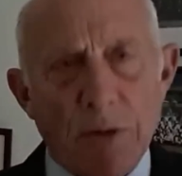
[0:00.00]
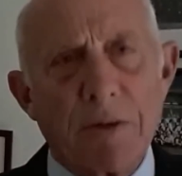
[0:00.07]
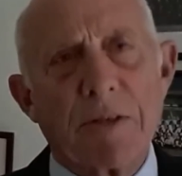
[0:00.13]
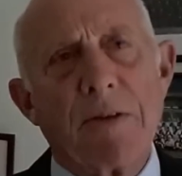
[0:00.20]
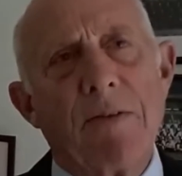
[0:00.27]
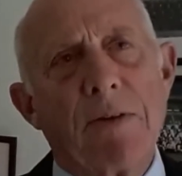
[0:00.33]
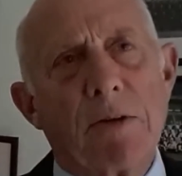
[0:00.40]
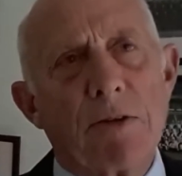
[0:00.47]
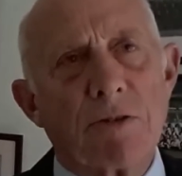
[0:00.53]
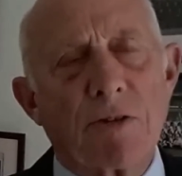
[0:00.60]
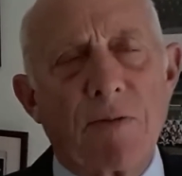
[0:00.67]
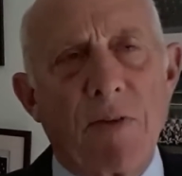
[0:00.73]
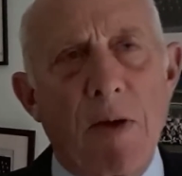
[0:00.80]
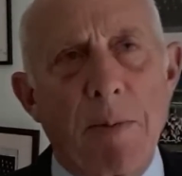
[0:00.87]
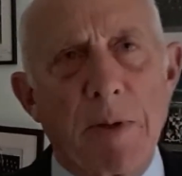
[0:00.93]
on and so forth,
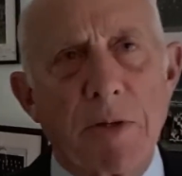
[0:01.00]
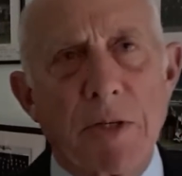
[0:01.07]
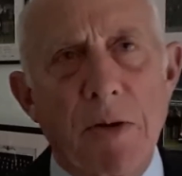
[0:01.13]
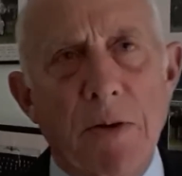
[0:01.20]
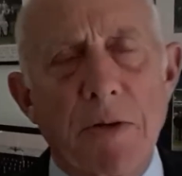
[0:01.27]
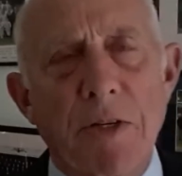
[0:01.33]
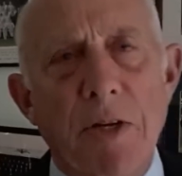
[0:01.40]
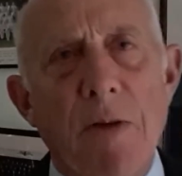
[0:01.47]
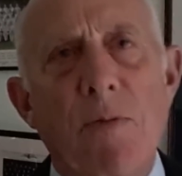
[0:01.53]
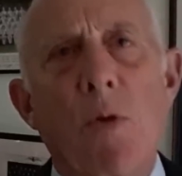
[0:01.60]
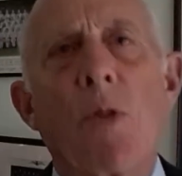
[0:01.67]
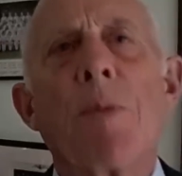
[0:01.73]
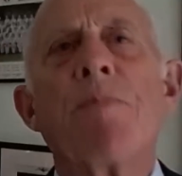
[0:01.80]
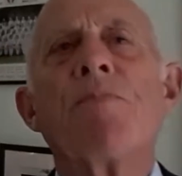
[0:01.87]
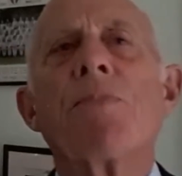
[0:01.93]
claustrophobia, so on and so
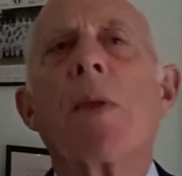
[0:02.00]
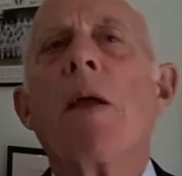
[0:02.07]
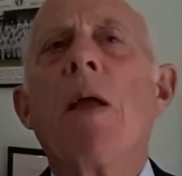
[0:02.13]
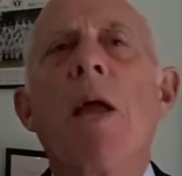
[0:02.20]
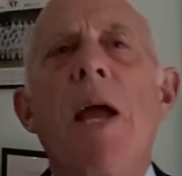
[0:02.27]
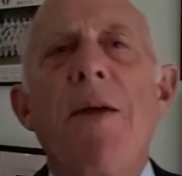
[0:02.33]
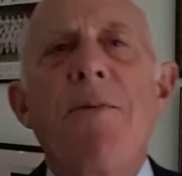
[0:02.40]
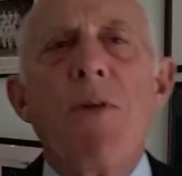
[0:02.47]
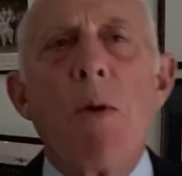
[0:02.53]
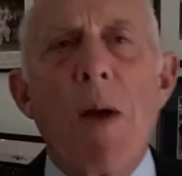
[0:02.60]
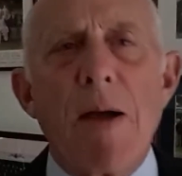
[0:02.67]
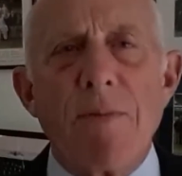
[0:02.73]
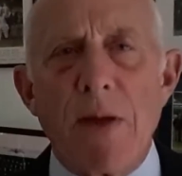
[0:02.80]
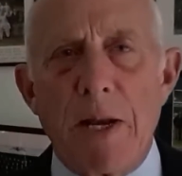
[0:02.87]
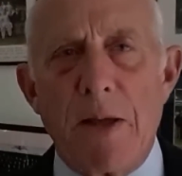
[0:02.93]
forth. If you
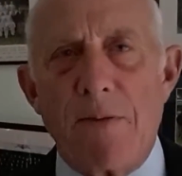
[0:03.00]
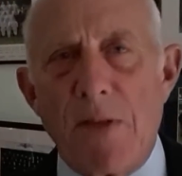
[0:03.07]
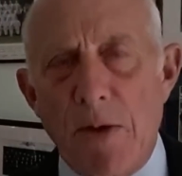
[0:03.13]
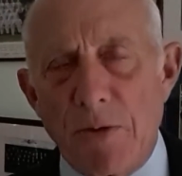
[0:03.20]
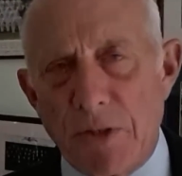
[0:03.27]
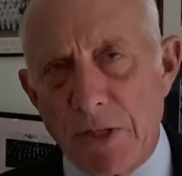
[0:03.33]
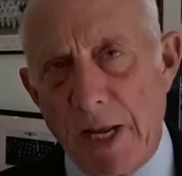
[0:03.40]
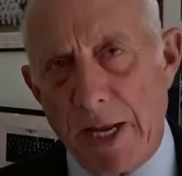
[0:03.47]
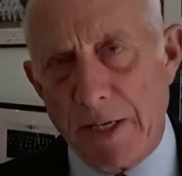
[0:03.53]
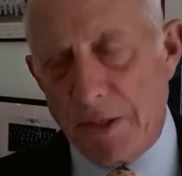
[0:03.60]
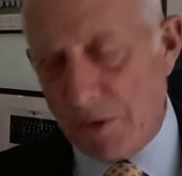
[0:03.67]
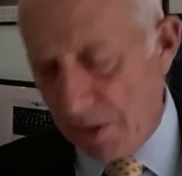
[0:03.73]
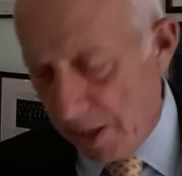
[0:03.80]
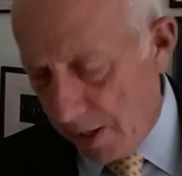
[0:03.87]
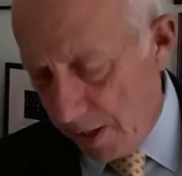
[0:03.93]
have any of those
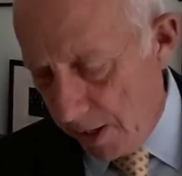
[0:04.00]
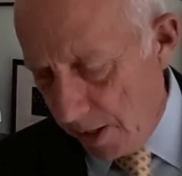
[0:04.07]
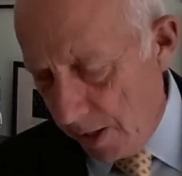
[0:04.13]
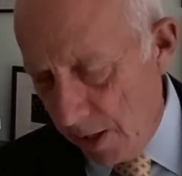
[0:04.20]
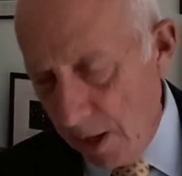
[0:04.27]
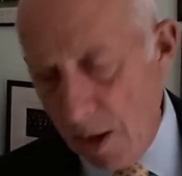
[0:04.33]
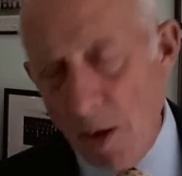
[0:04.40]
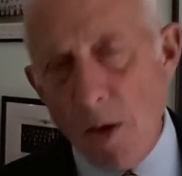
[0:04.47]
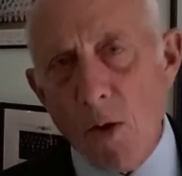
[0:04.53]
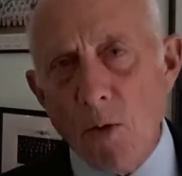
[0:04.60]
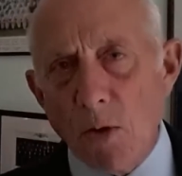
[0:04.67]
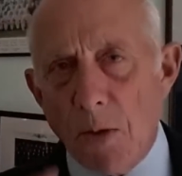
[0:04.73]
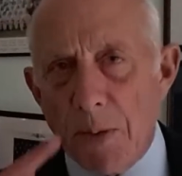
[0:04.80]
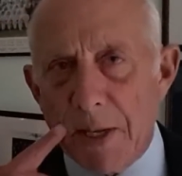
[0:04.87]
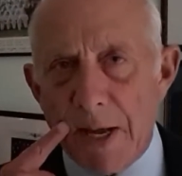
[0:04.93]
things, they are
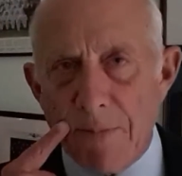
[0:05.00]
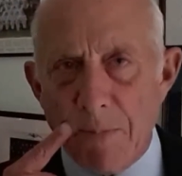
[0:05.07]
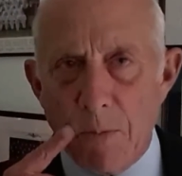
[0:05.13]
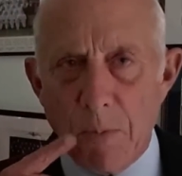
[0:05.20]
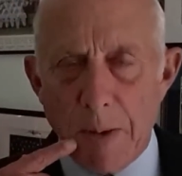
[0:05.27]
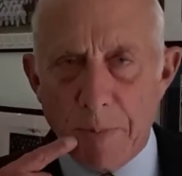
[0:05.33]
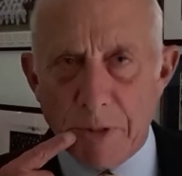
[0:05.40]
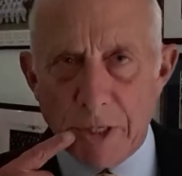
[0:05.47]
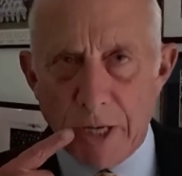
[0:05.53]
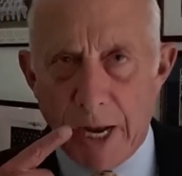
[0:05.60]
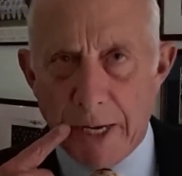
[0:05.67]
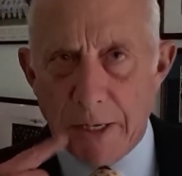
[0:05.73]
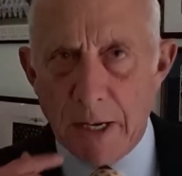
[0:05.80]
all on the government website,